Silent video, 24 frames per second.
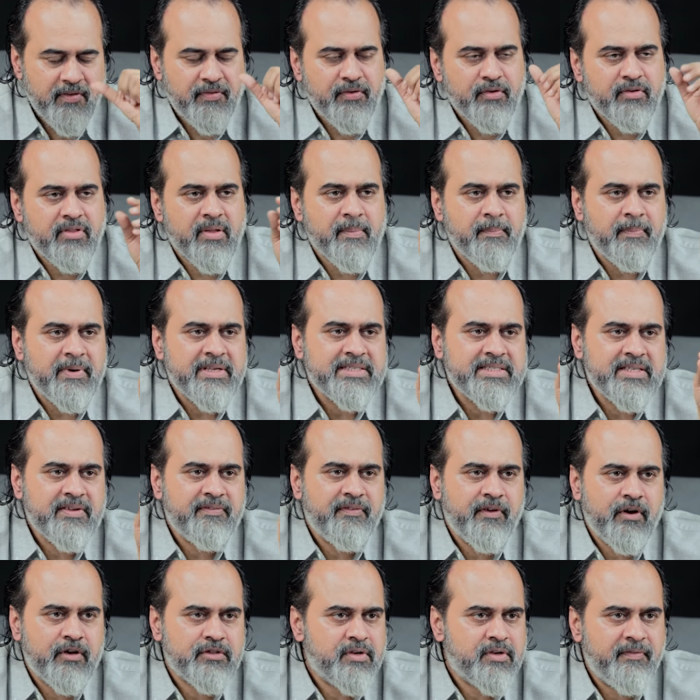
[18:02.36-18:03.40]
If you simply
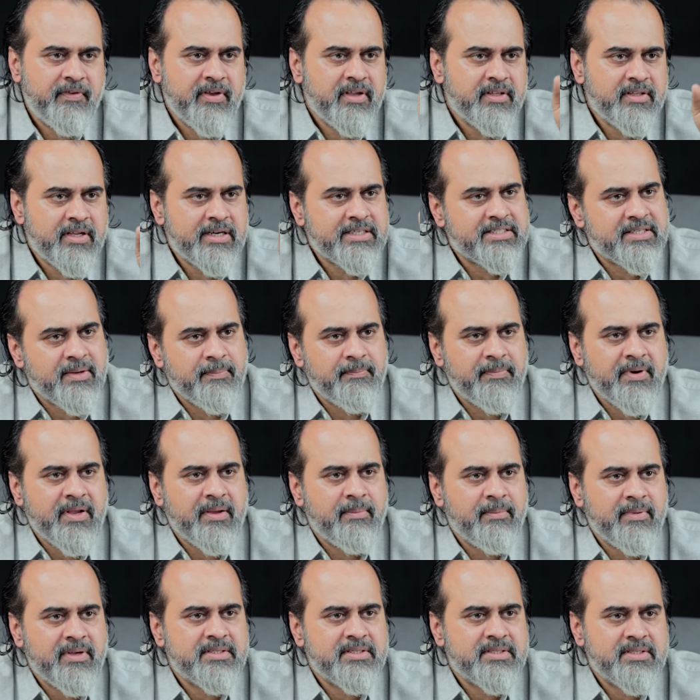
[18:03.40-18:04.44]
say philosophy, that
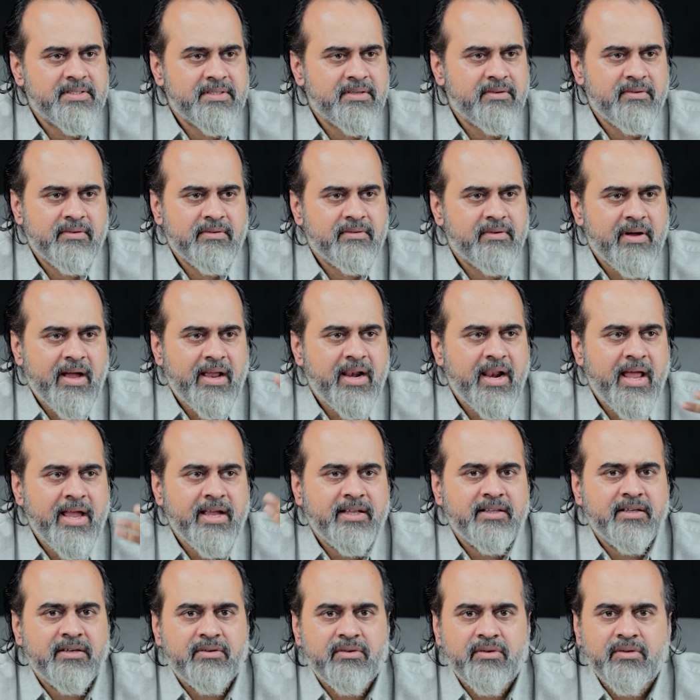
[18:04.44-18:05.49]
simply means, you know, I
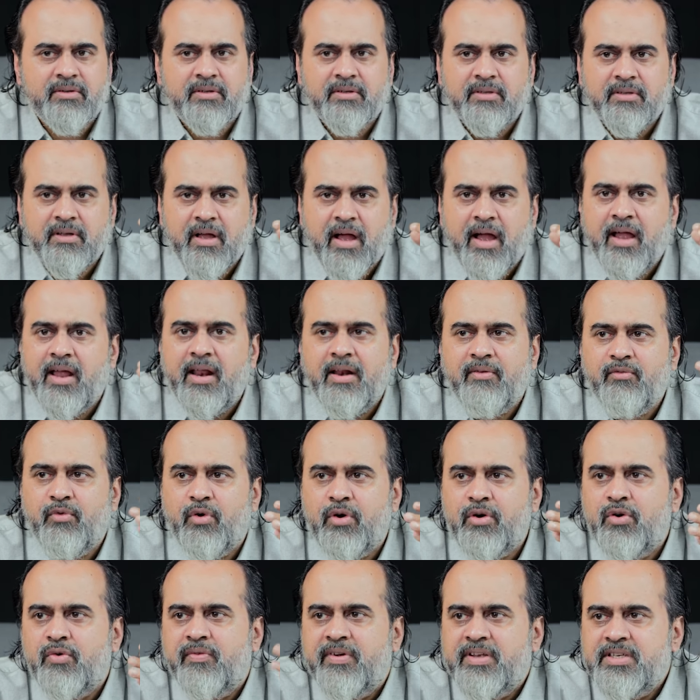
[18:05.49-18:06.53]
like the truth, I
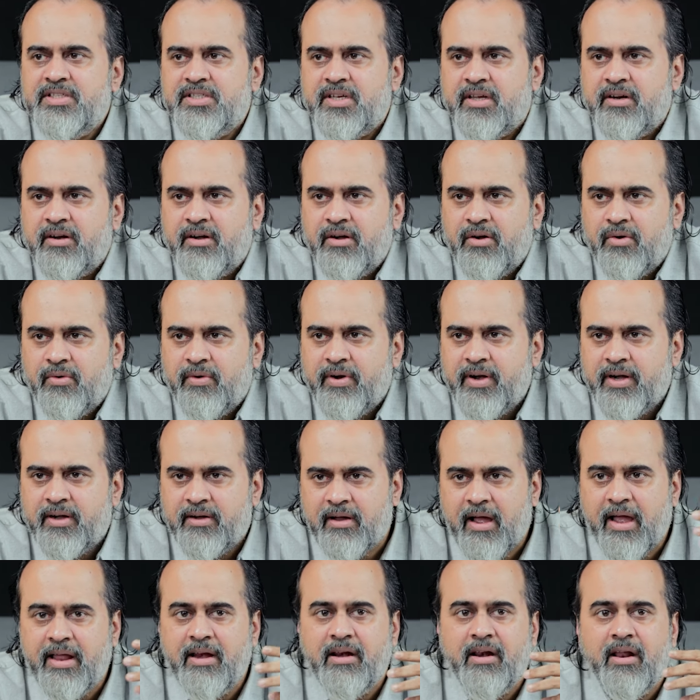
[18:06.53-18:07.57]
want to venture into
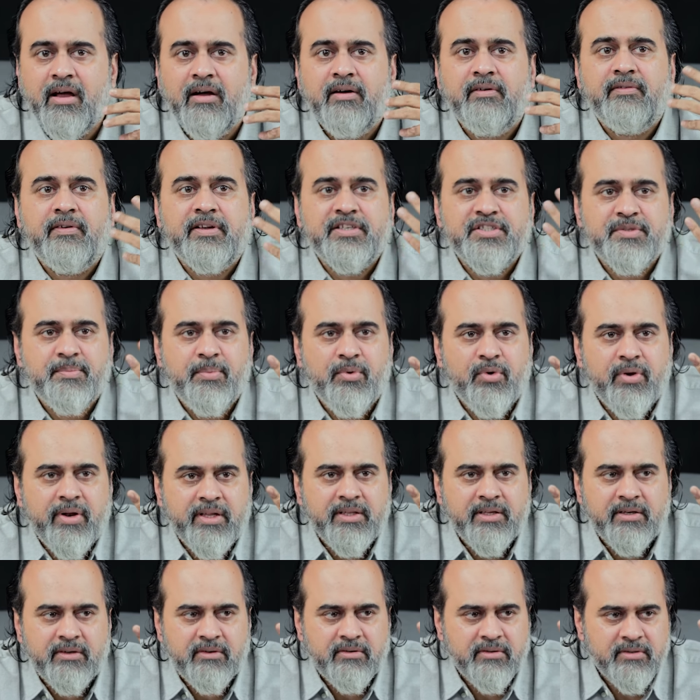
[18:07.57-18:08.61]
it, I love
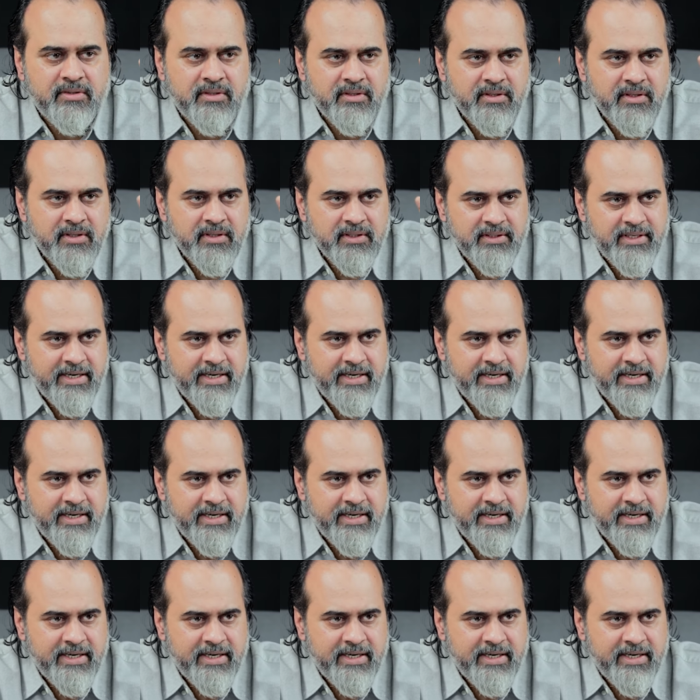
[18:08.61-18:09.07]
exploring the truth.